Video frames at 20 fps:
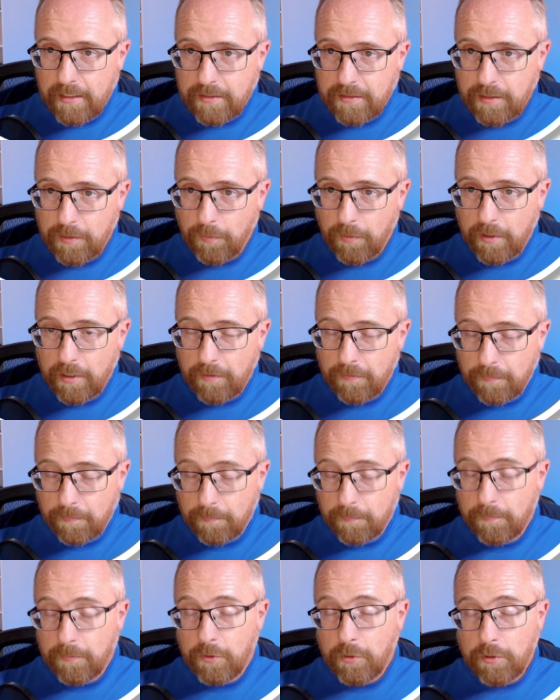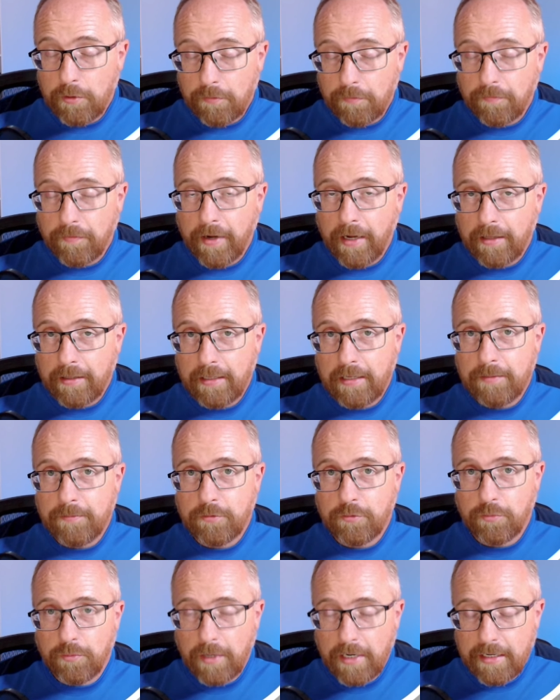So you want to do your file
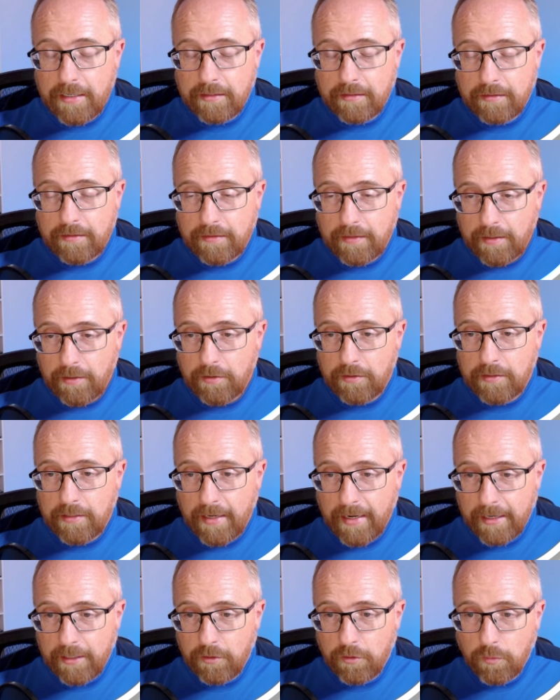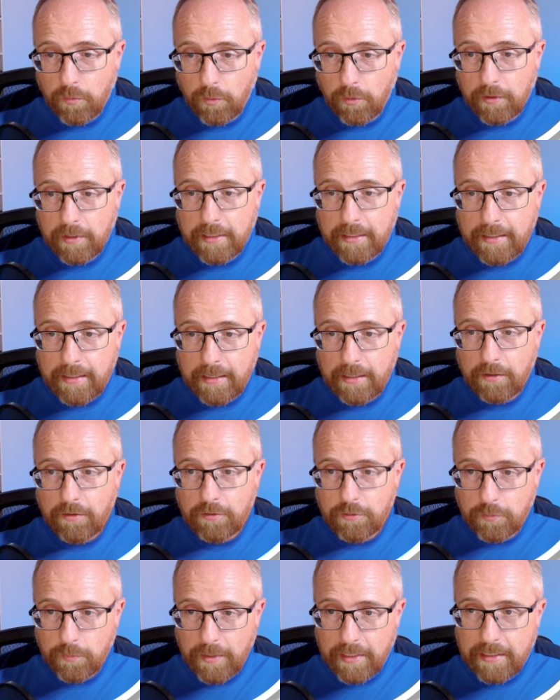names right, then your title work in here
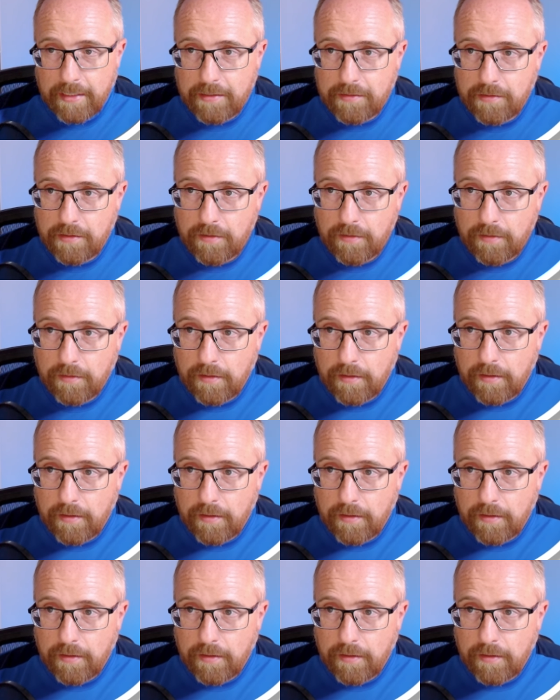is way easier.